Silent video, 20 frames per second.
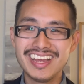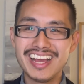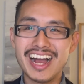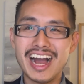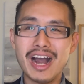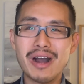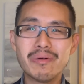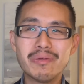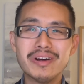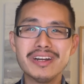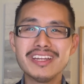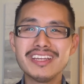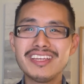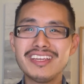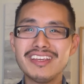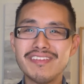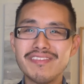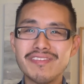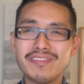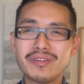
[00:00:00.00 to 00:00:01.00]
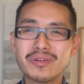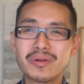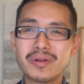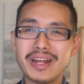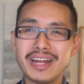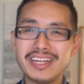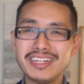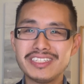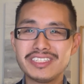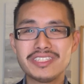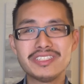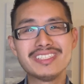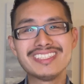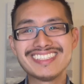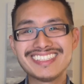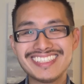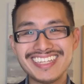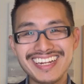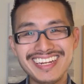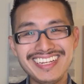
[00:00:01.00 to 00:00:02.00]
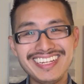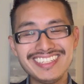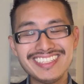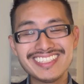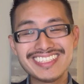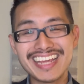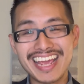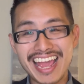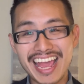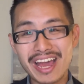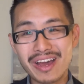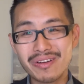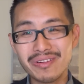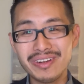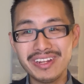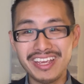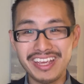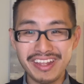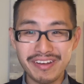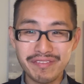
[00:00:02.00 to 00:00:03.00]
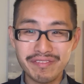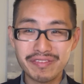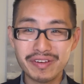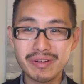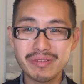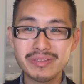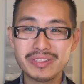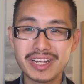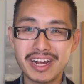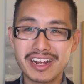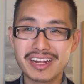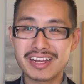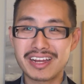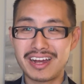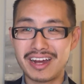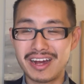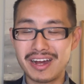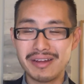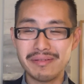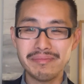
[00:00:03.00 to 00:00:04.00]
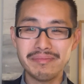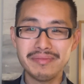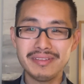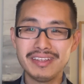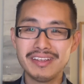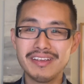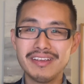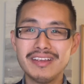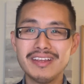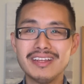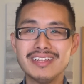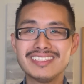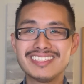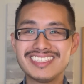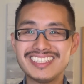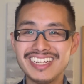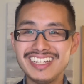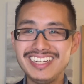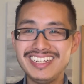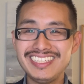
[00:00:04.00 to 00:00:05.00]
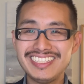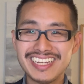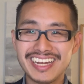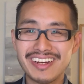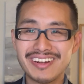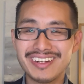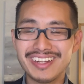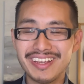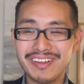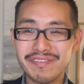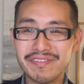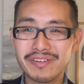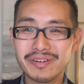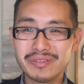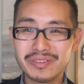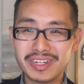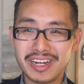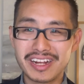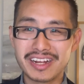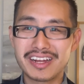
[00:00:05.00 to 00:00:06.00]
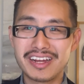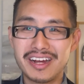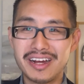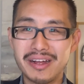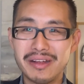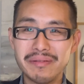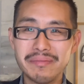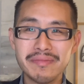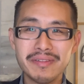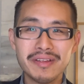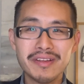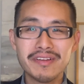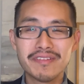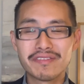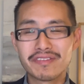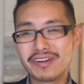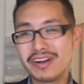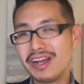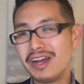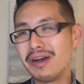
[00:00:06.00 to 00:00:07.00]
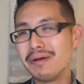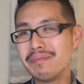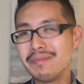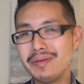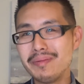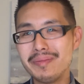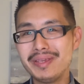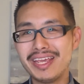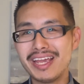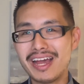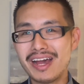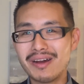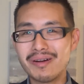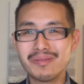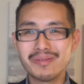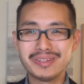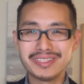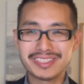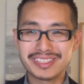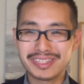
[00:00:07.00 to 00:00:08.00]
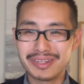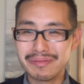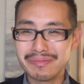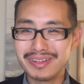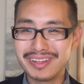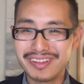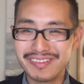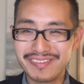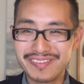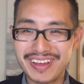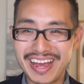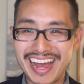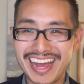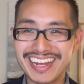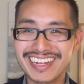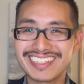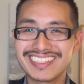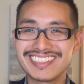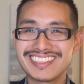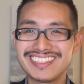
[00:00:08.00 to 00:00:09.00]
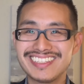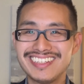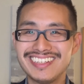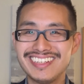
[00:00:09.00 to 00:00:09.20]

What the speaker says: I want to give credit to citytowninfo.com for helping me out with some of the facts.